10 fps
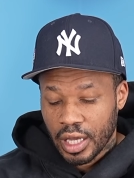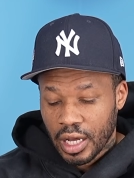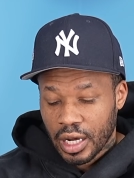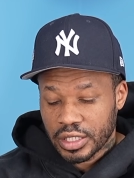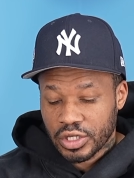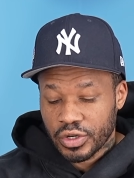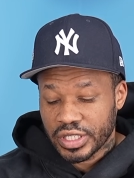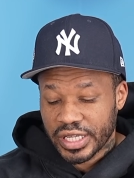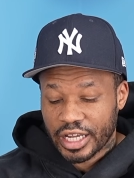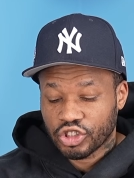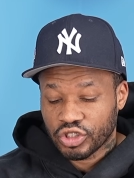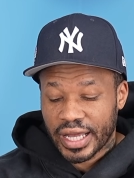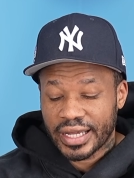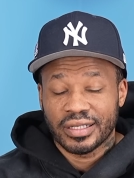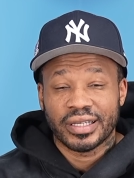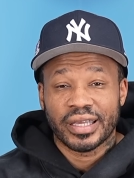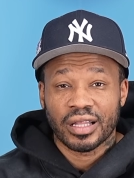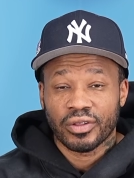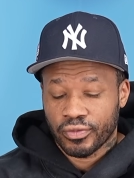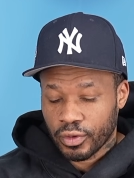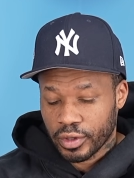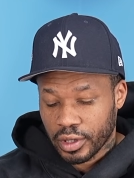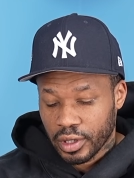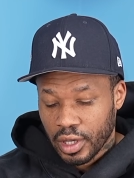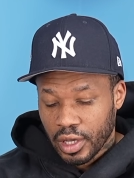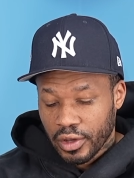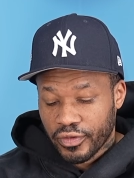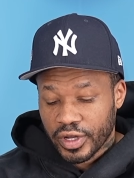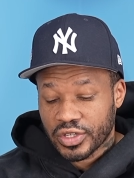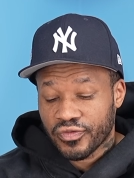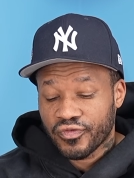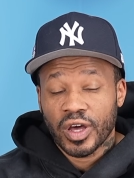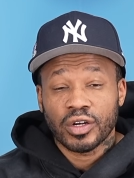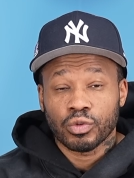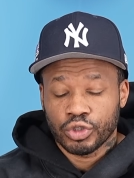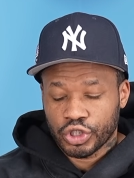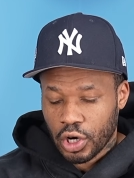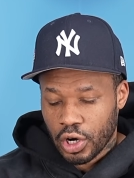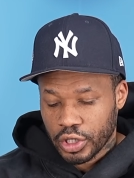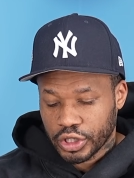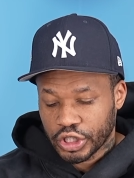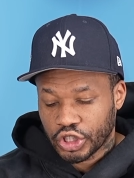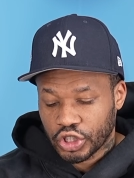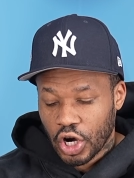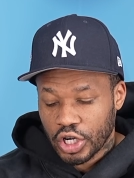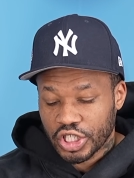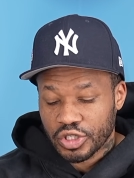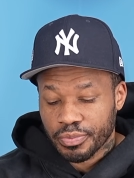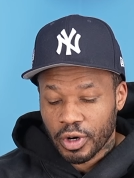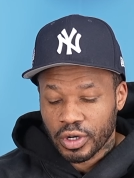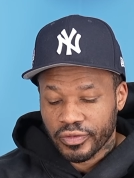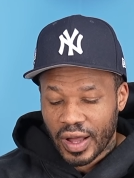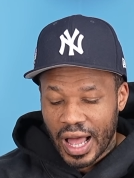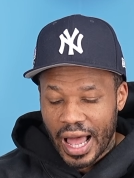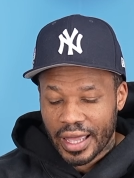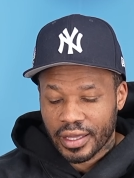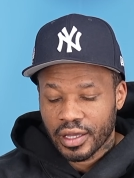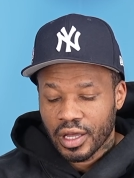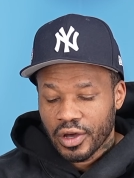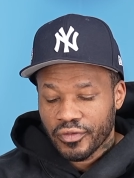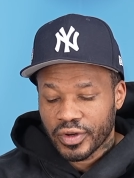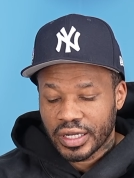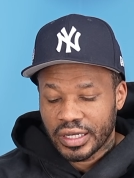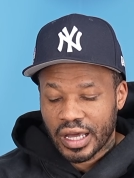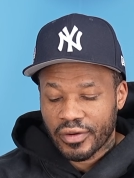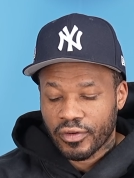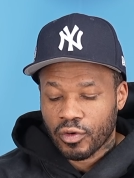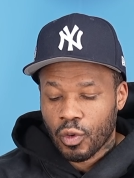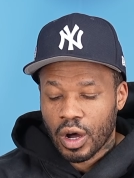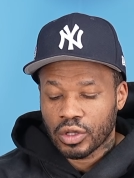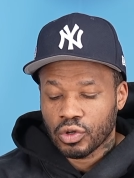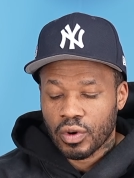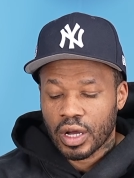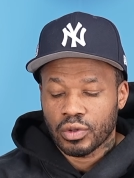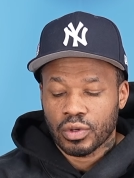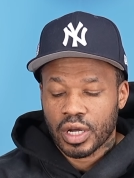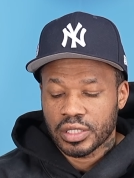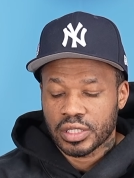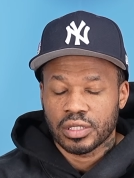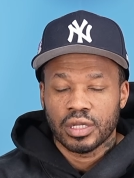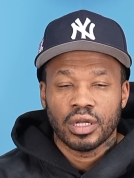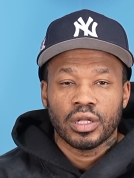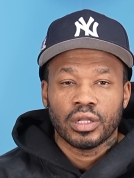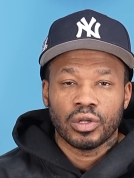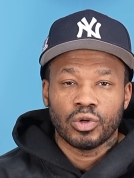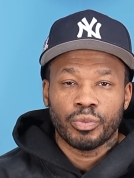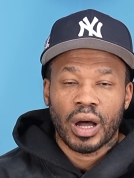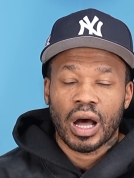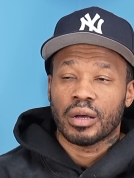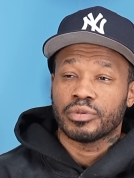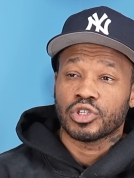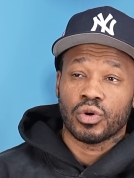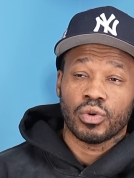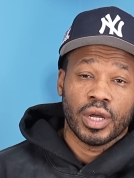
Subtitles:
until he's extradited to California for his federal charge. His charge is murder for hire for the death of Quando Rondo cousin, Lil Pop. So,